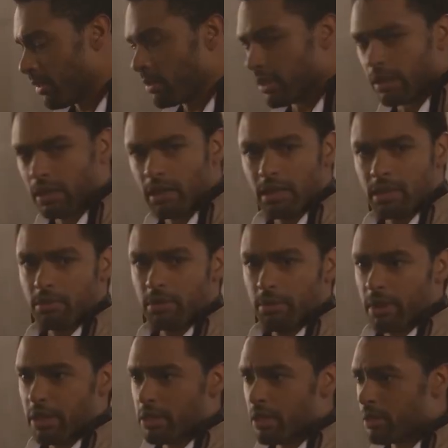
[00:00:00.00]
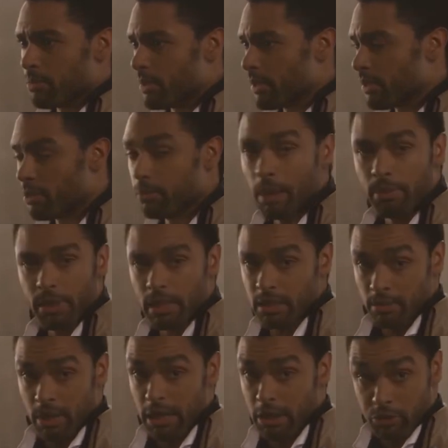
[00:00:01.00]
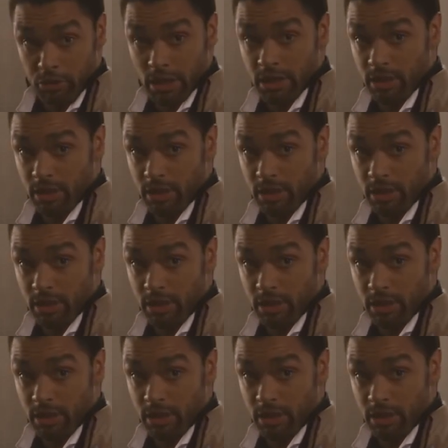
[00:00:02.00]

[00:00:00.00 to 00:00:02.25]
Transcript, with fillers: and every season. This isn't a bad thing,